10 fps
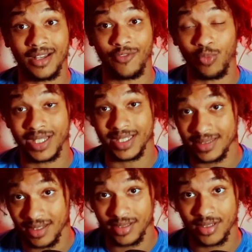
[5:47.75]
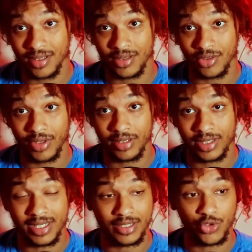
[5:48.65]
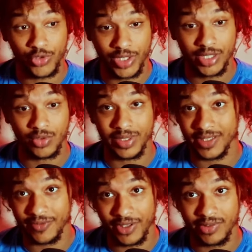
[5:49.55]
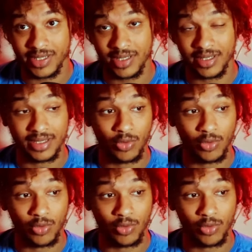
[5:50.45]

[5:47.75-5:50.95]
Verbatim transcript: of what he does on the ground. His jiu-jitsu is very slick.